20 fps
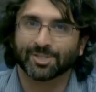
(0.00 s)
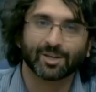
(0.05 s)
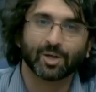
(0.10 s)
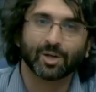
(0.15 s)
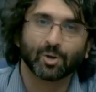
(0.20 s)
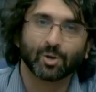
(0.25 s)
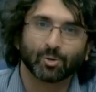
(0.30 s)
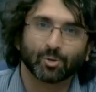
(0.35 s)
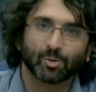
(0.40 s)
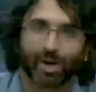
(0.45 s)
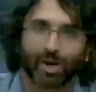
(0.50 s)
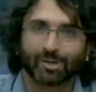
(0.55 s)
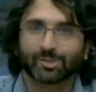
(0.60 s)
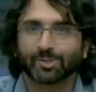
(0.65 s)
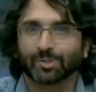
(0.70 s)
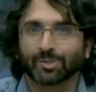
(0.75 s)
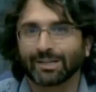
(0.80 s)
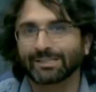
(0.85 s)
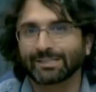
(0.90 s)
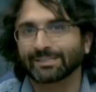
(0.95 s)
who talks to
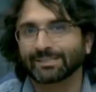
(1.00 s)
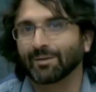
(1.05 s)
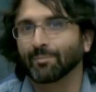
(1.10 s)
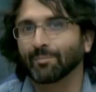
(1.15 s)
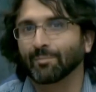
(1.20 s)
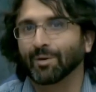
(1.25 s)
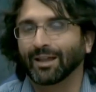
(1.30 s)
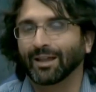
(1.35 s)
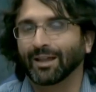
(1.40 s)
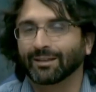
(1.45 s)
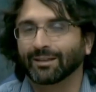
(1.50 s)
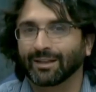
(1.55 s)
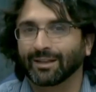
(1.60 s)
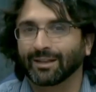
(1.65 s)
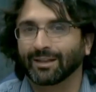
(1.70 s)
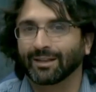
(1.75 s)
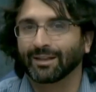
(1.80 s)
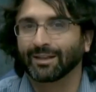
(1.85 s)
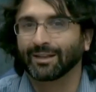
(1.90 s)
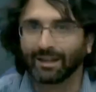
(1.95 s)
us about
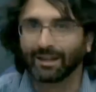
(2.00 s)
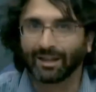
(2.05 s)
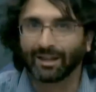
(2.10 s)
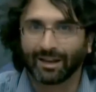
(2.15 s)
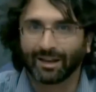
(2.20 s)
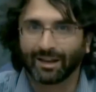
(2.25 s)
life,